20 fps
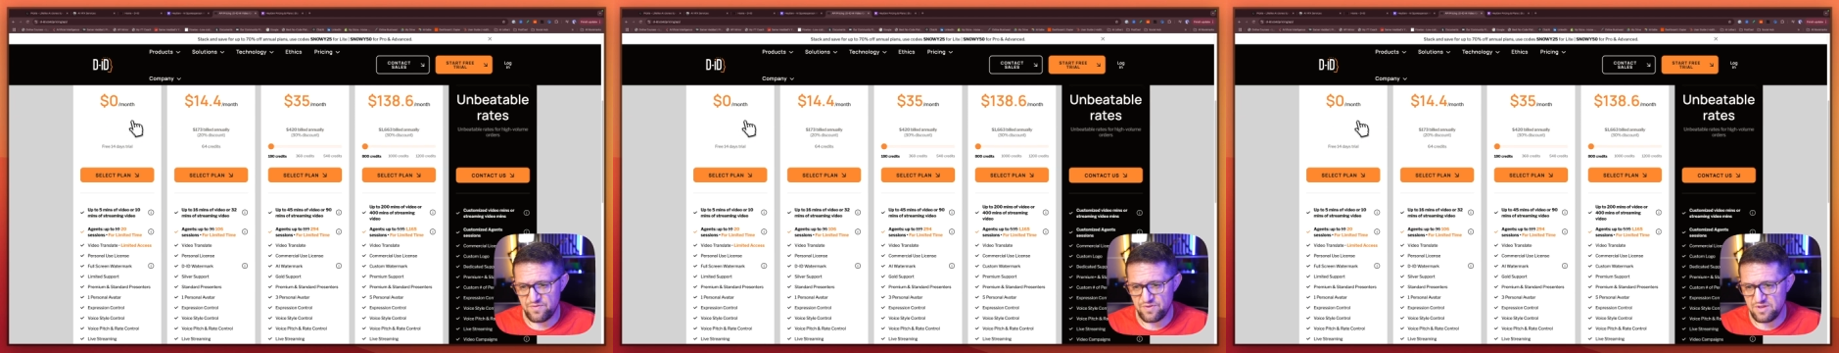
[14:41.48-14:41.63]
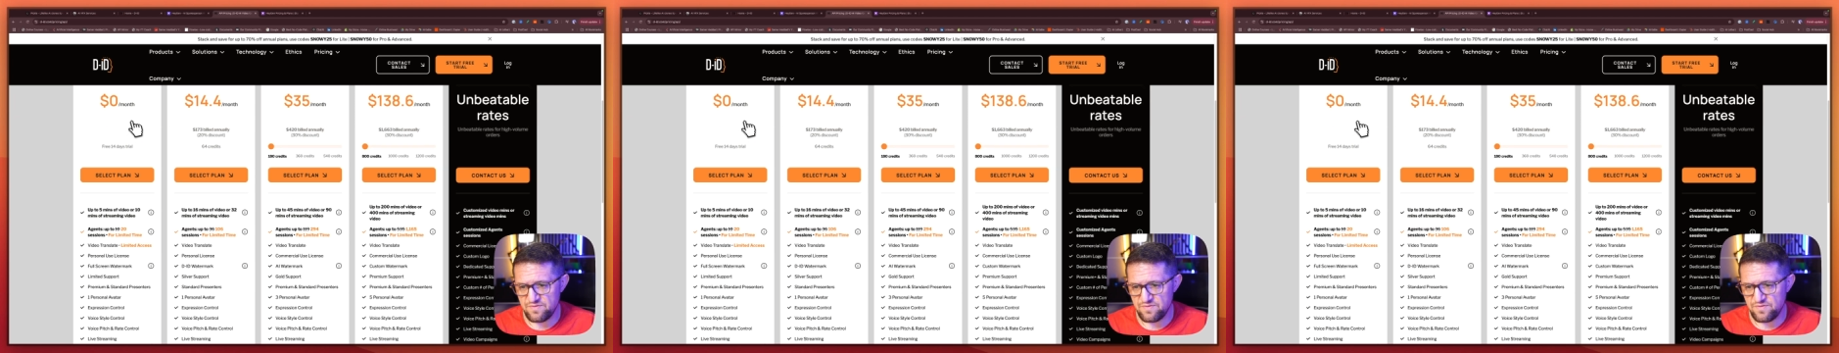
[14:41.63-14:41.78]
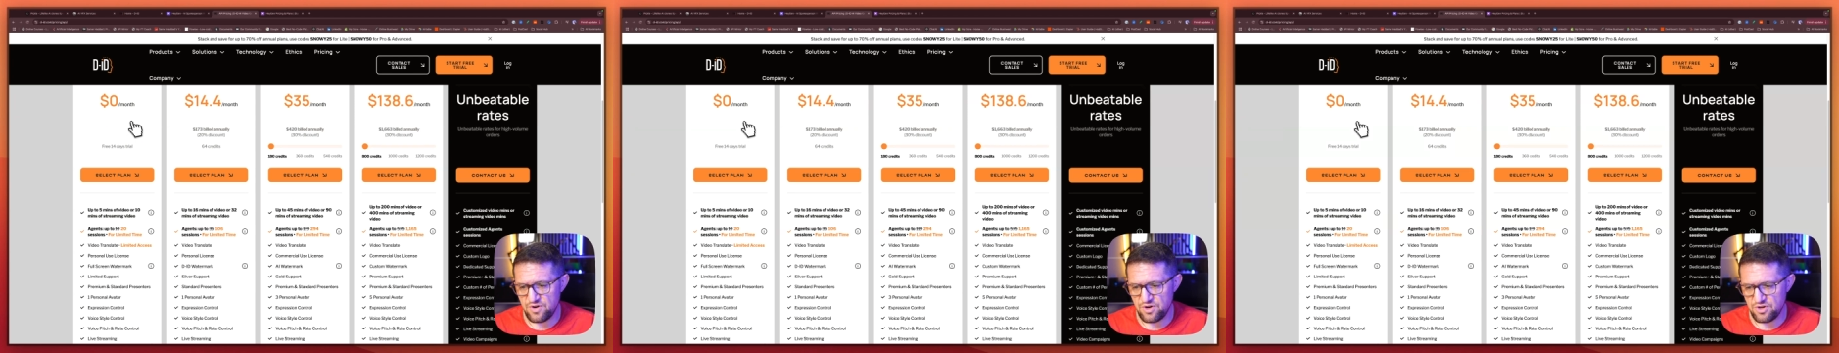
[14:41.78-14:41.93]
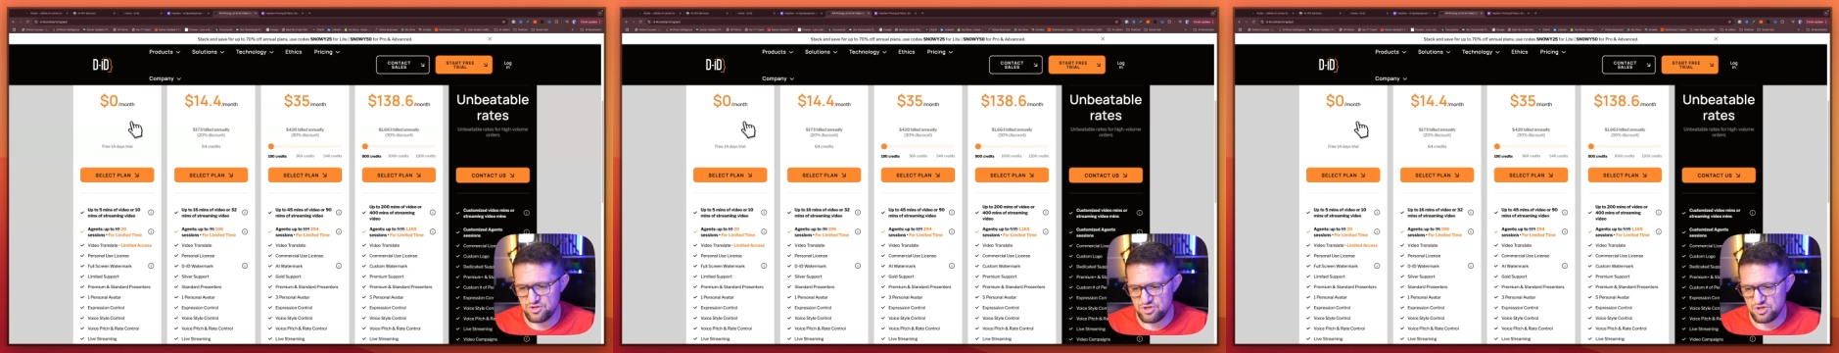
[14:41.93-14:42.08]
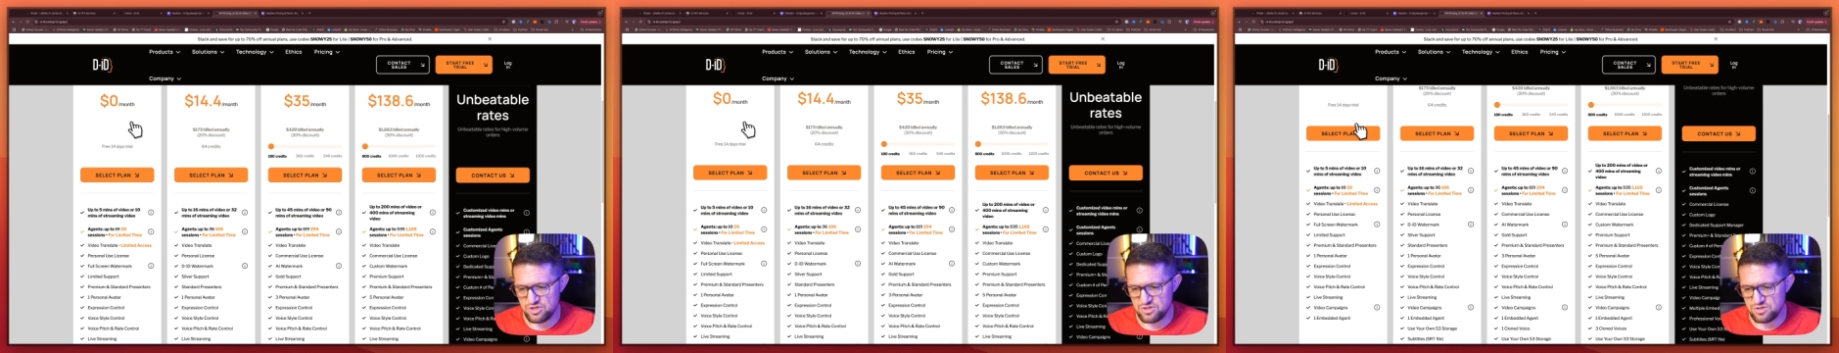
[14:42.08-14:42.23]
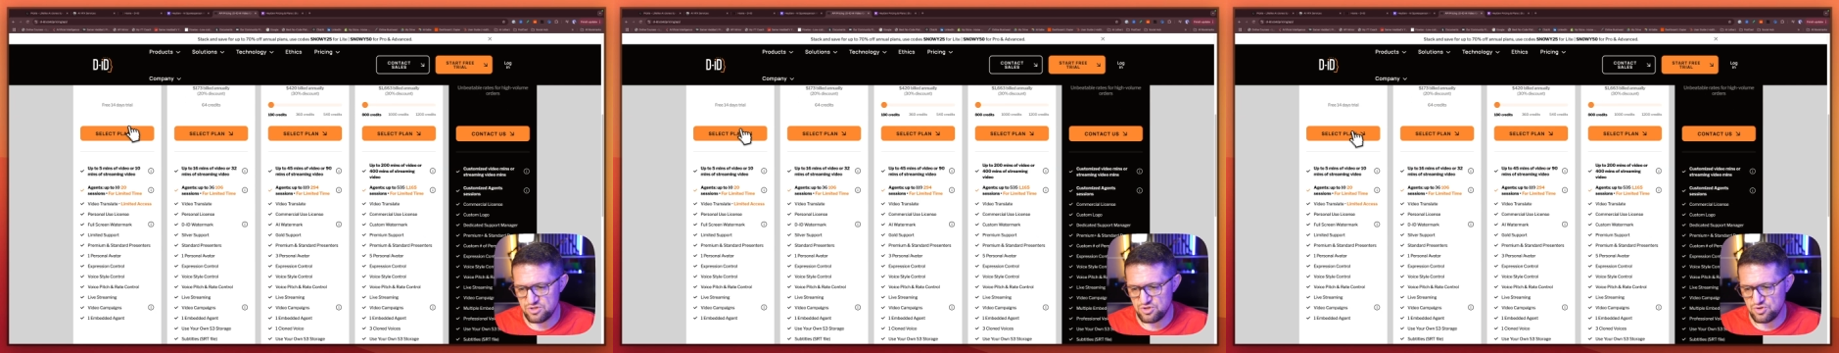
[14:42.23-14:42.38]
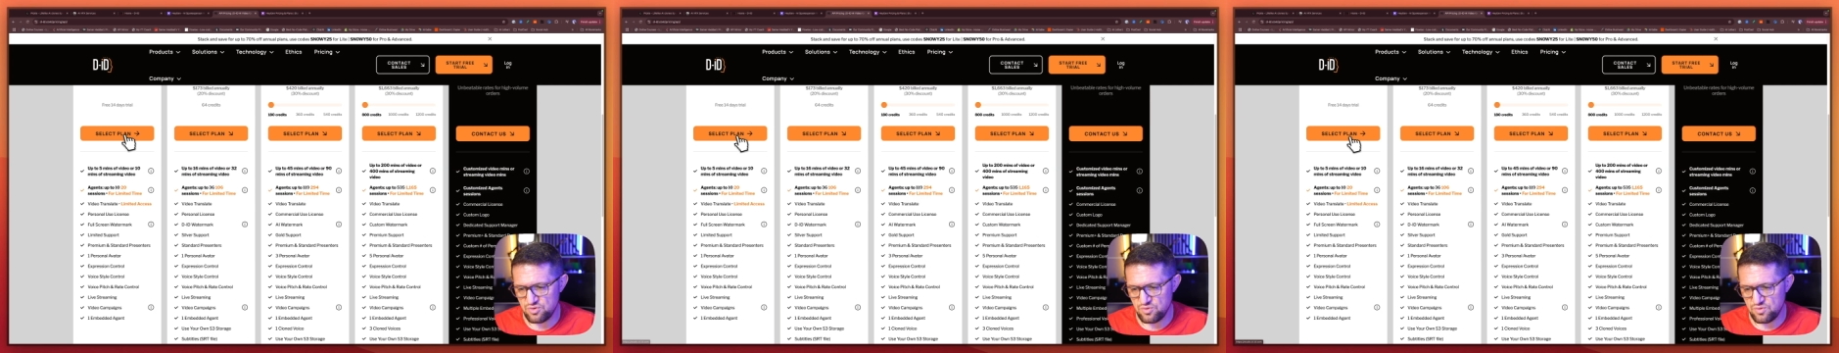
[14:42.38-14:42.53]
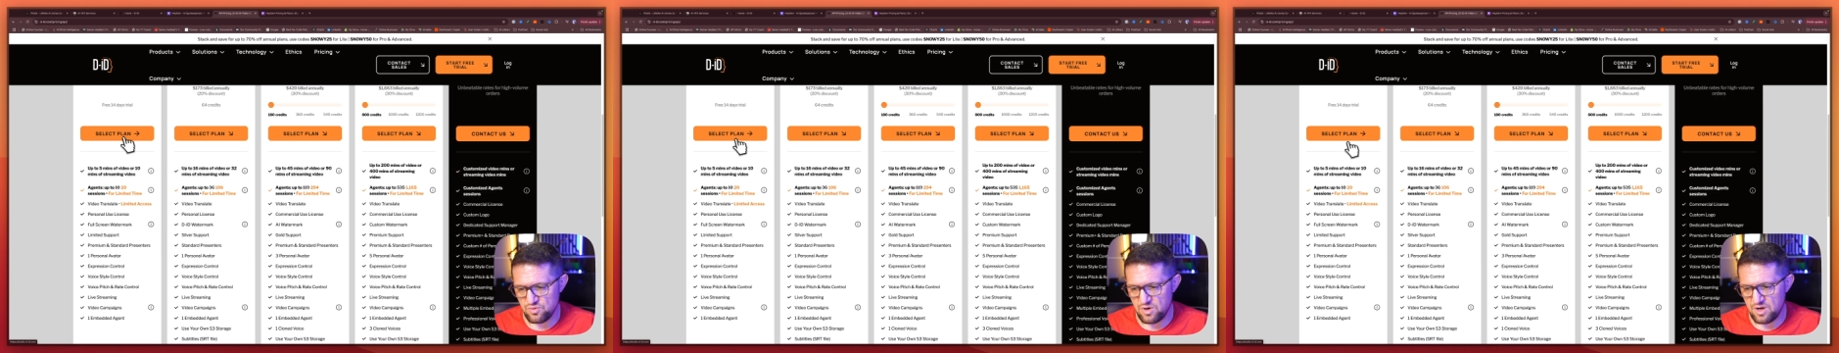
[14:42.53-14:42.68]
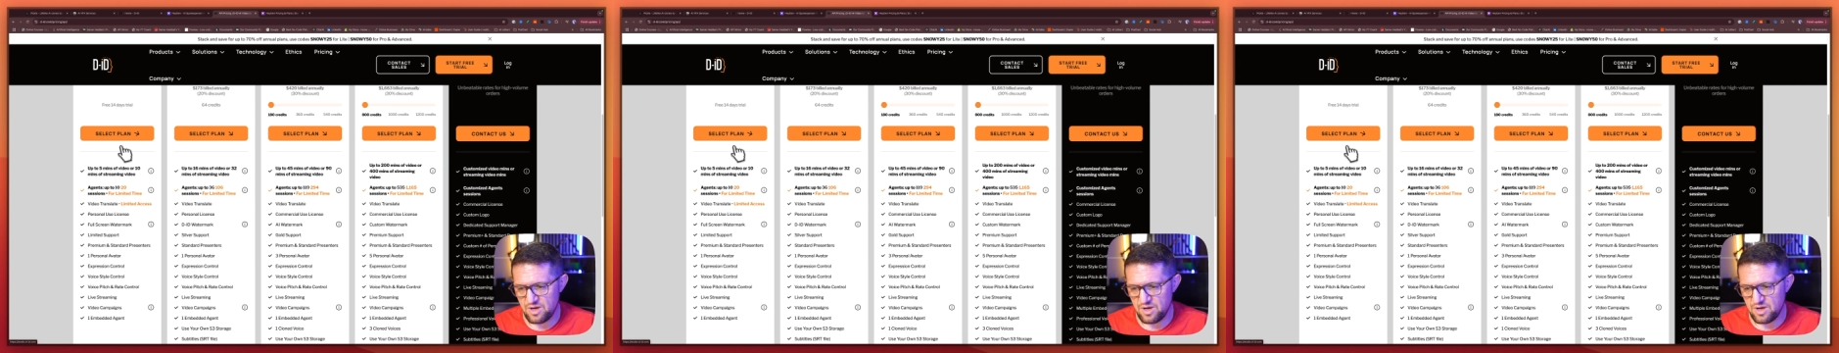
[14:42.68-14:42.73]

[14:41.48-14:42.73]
version, so